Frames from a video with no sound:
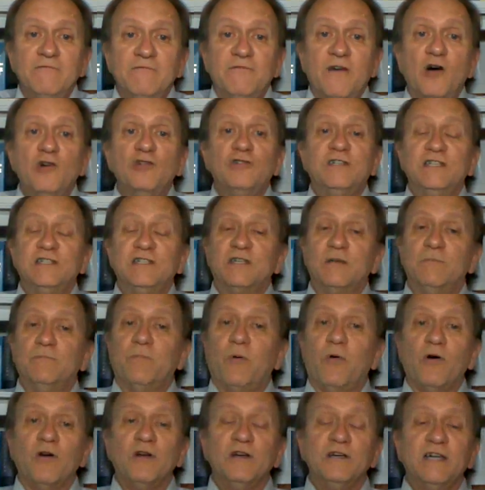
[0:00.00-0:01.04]
Folks, it's
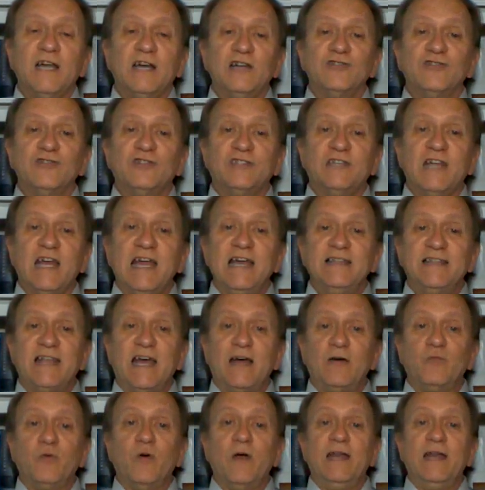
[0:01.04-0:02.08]
important to understand
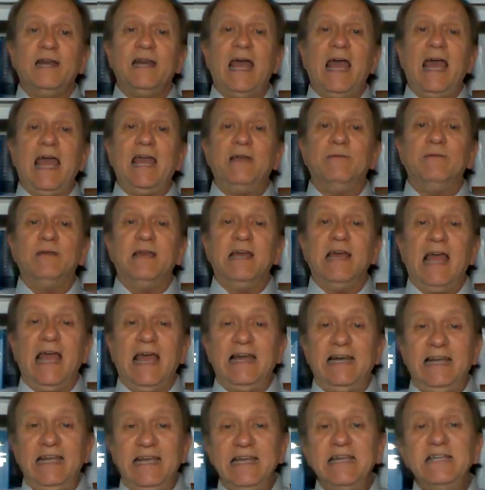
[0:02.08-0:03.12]
that when
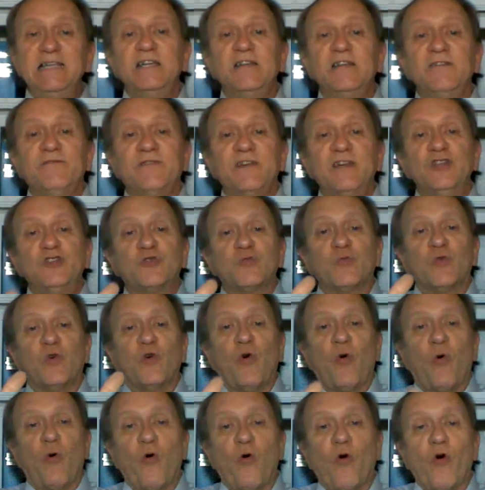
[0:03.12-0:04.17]
an
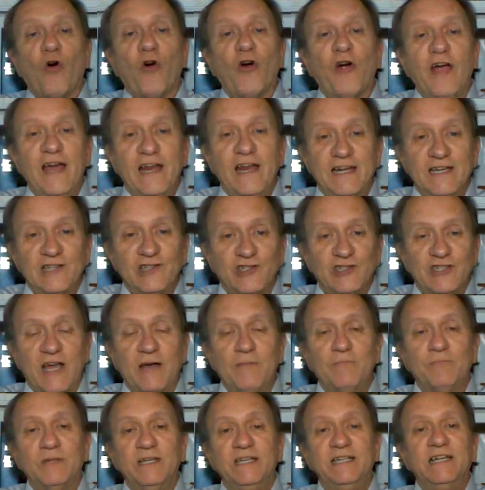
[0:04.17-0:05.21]
individual or an
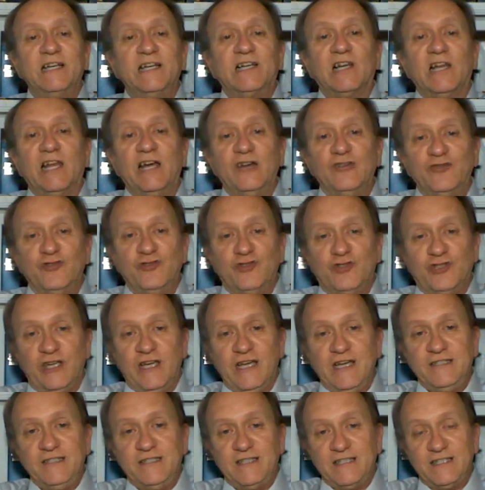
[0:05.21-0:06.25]
assembly declares
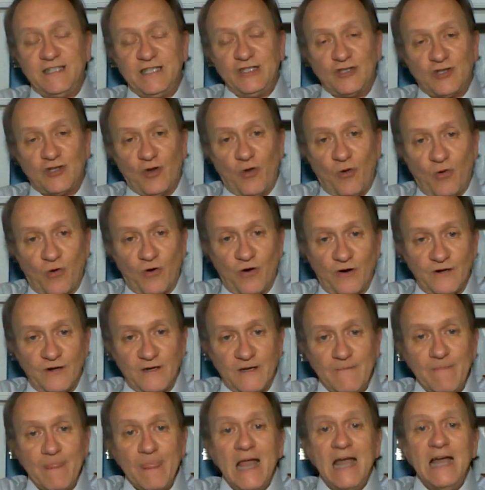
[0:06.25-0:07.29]
Jesus is Lord,